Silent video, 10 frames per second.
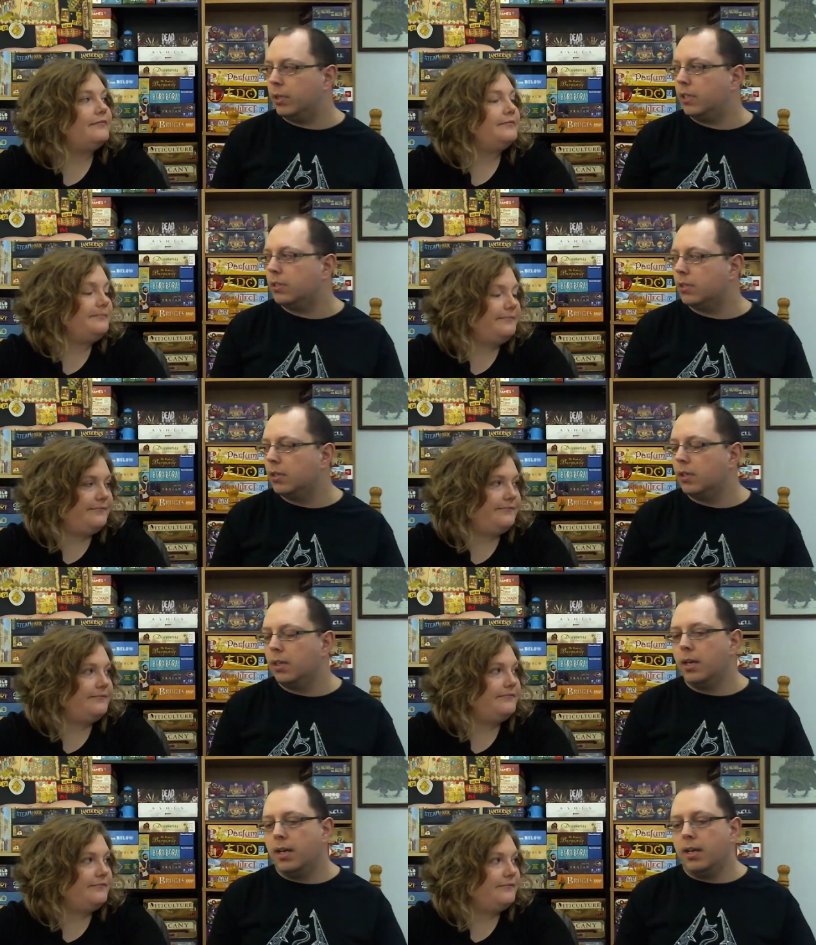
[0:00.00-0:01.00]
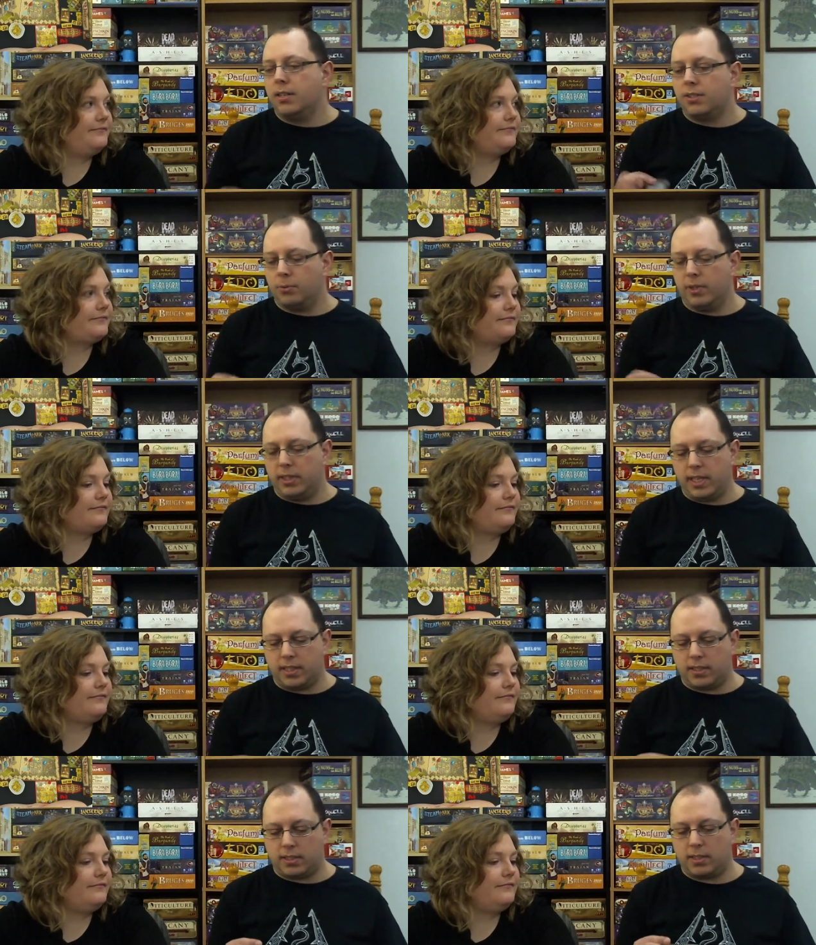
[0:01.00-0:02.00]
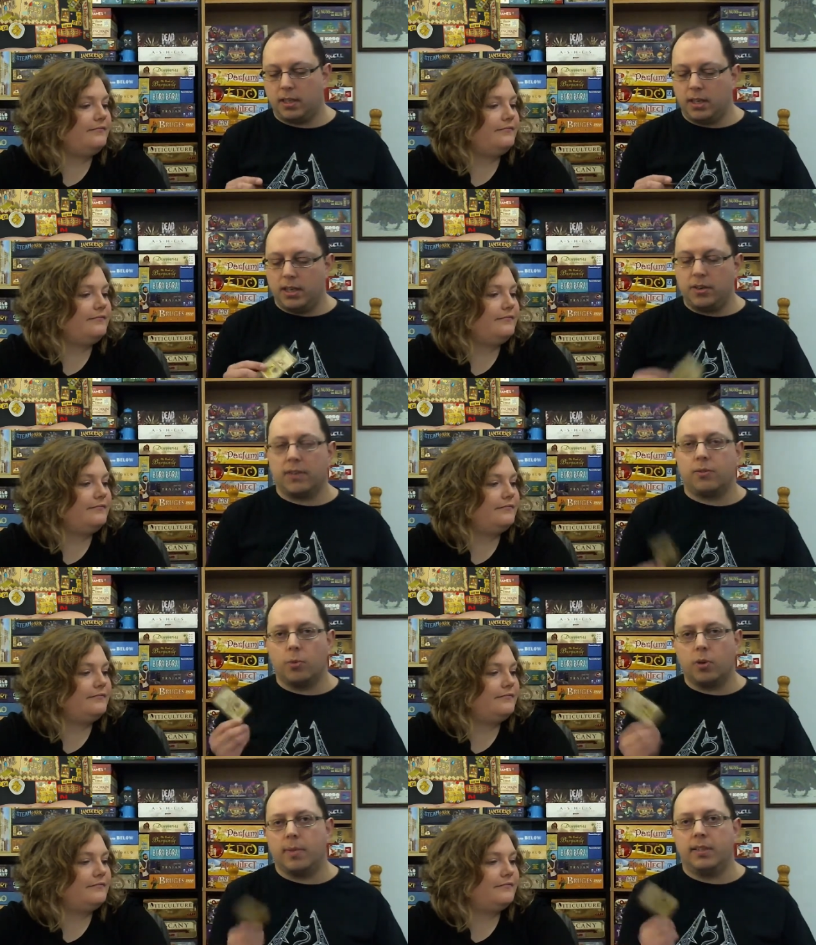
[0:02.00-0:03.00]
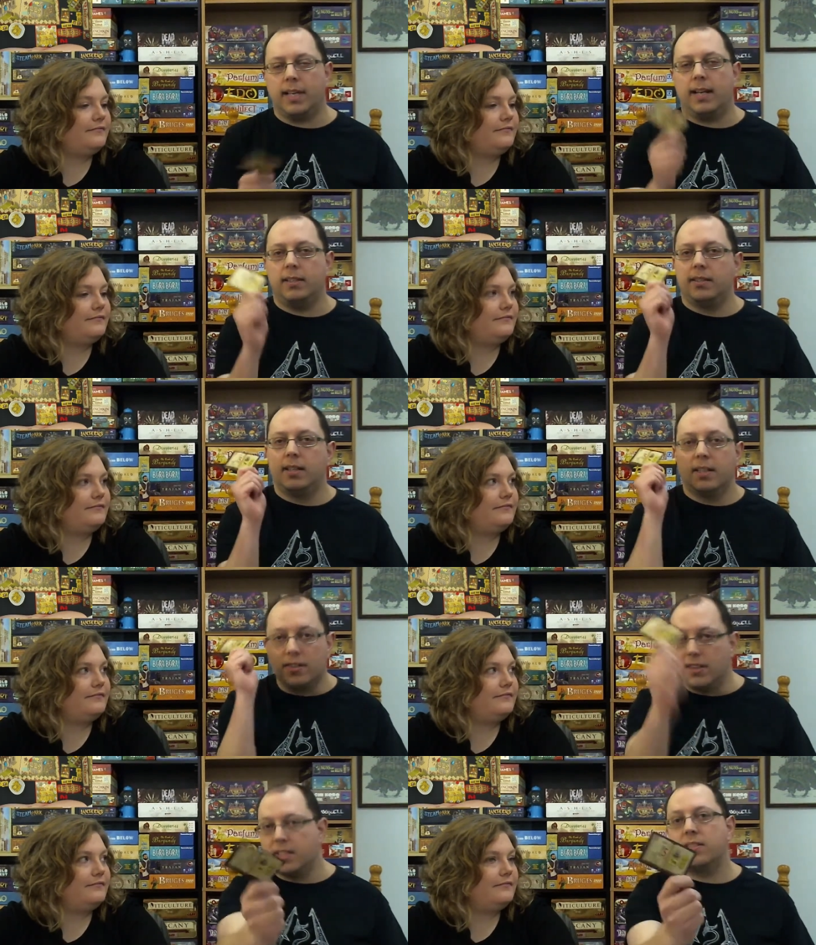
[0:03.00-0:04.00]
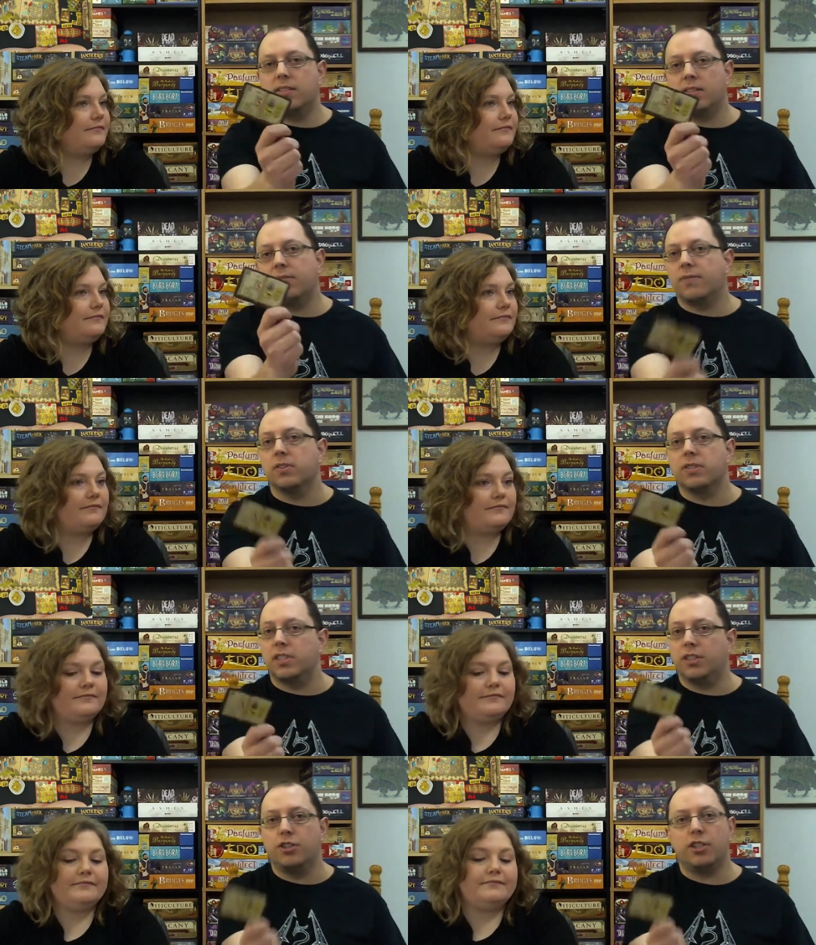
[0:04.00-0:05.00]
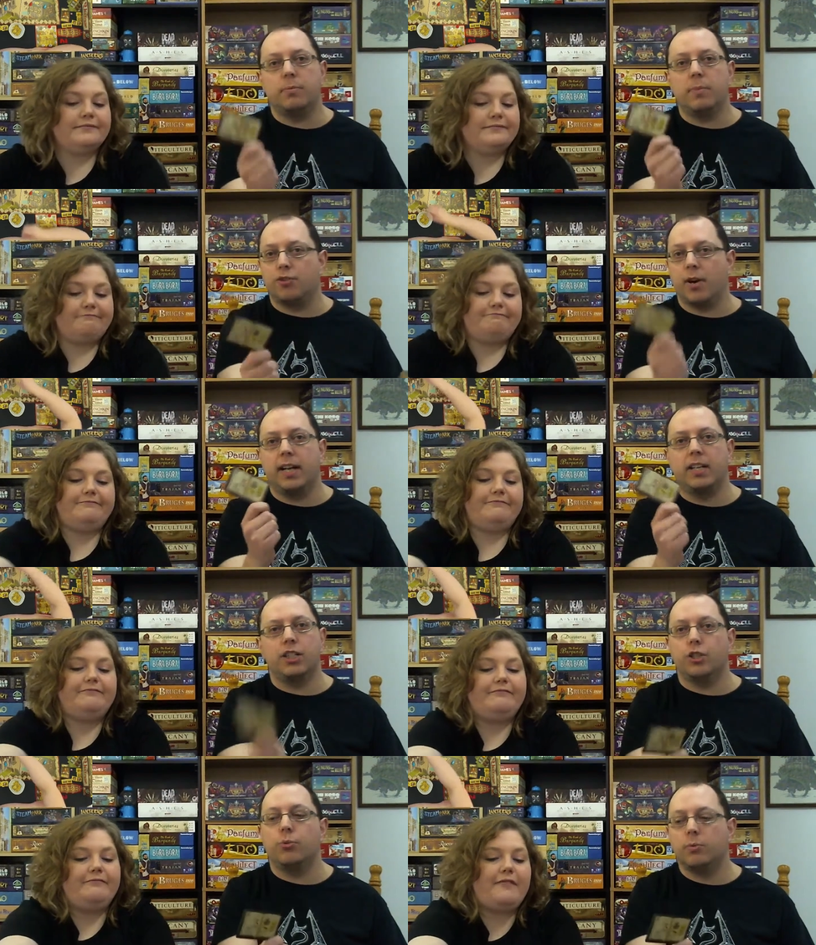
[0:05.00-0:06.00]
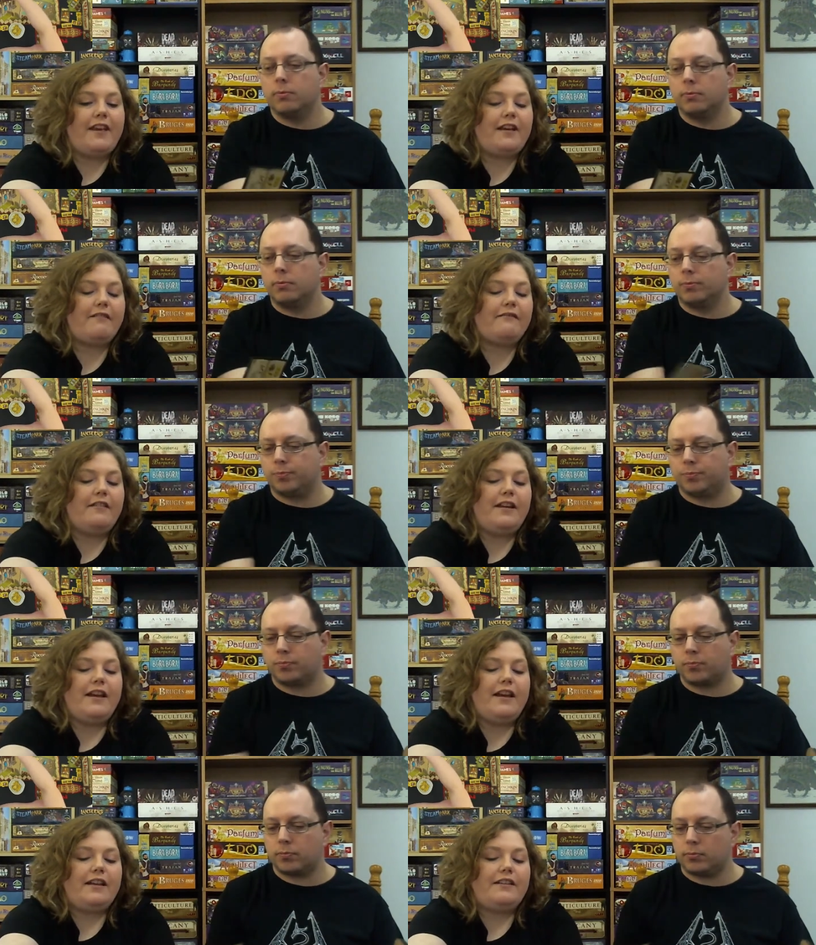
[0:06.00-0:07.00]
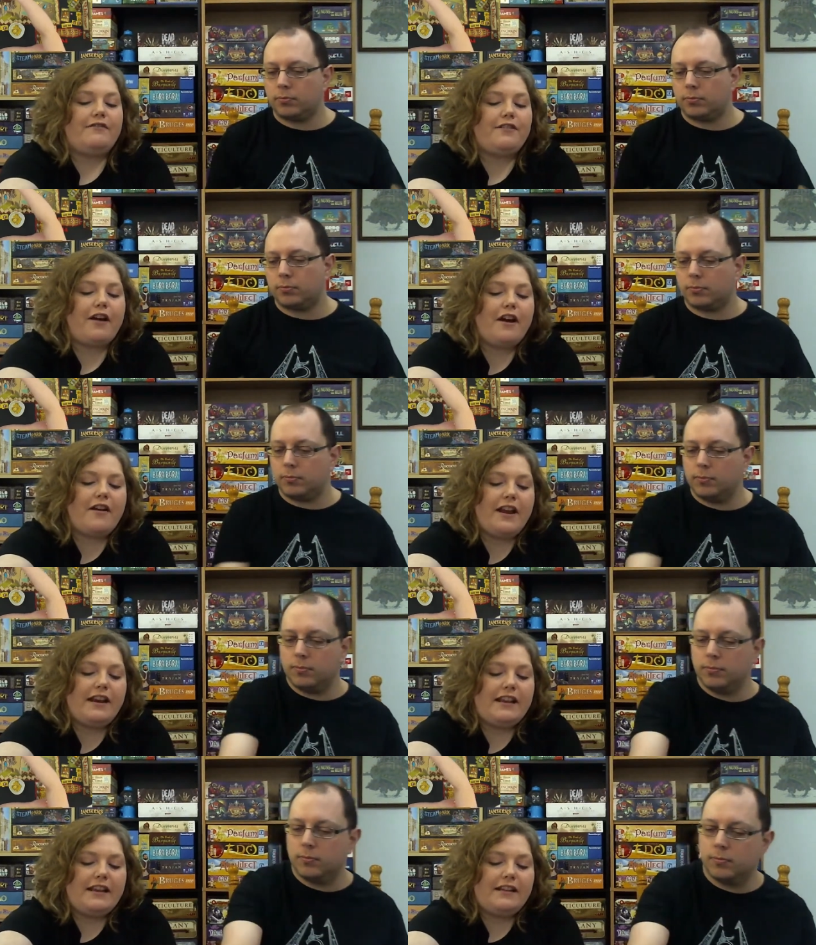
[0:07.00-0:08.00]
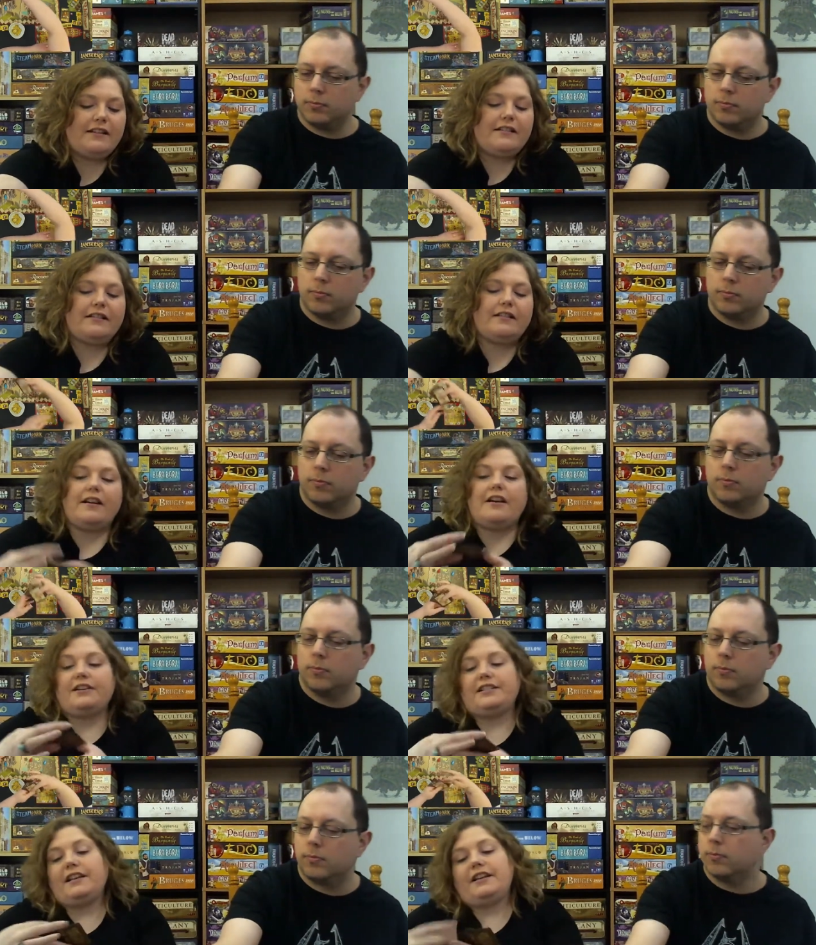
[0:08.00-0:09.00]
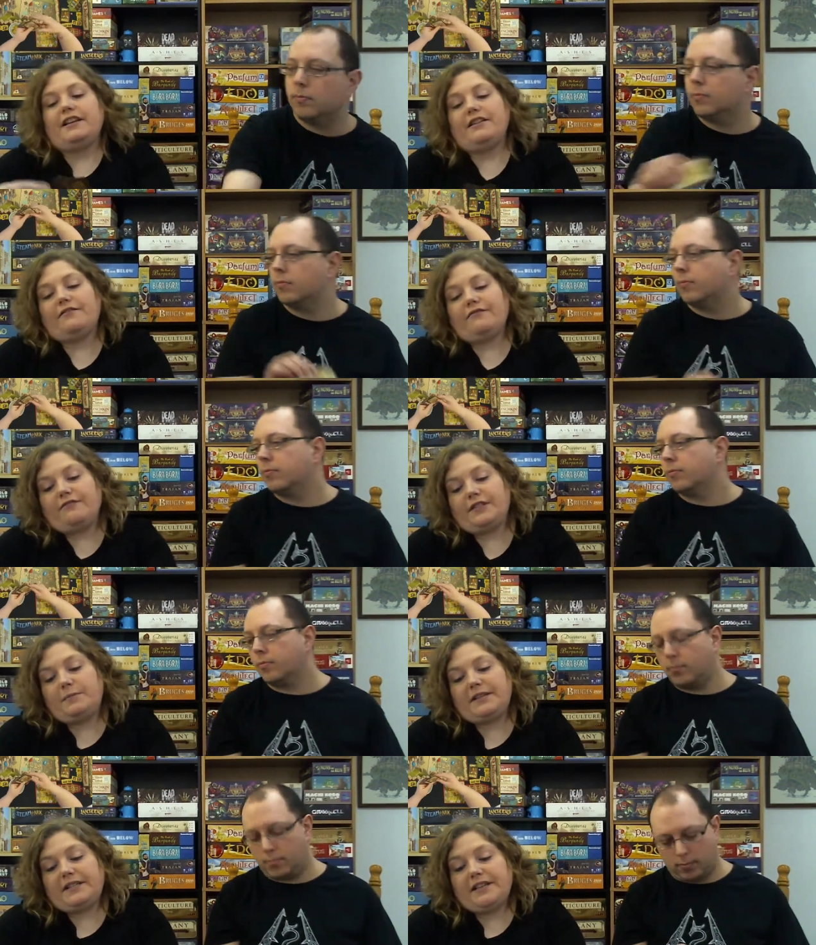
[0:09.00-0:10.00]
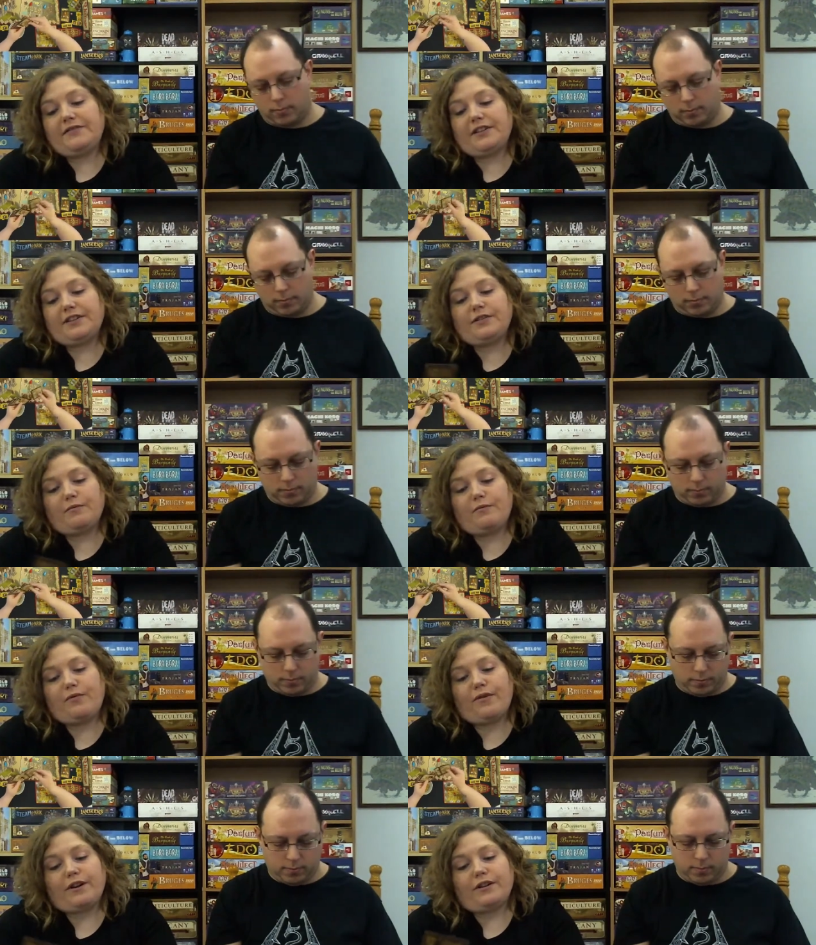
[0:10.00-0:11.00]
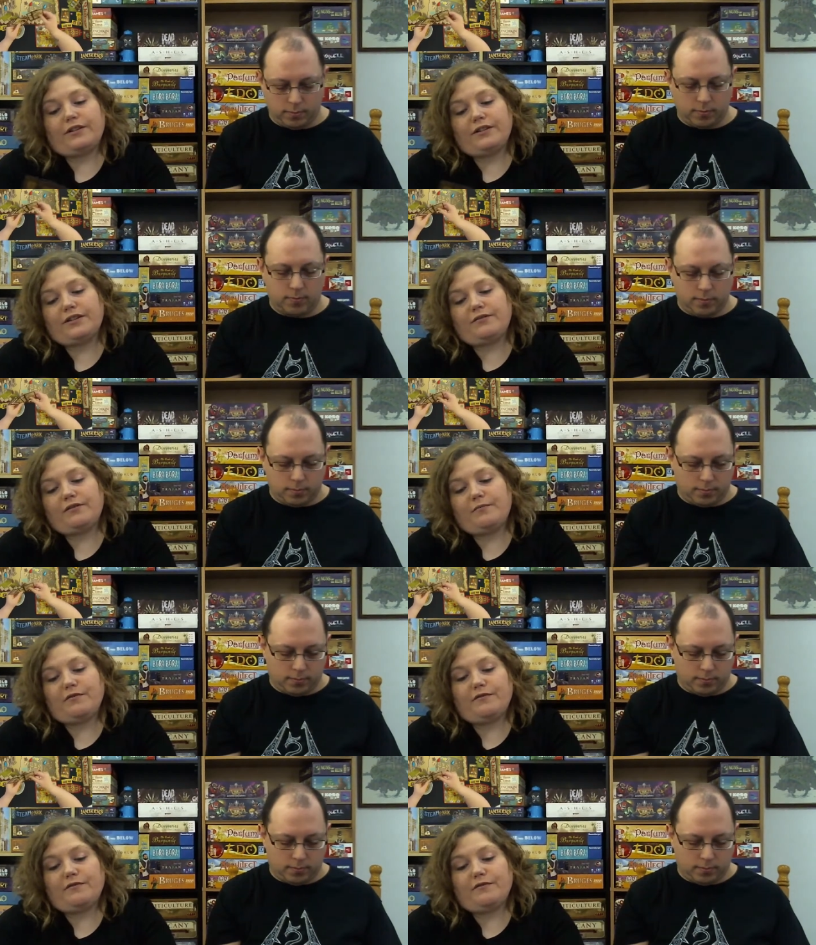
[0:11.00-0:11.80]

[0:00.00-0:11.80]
Speaker 1: Mm-hmm. So with this, you don't have to worry about that. This is the first thing you should be trying to do.
Speaker 2: Yeah. And if there are any cards in here specific to the port, you could just remove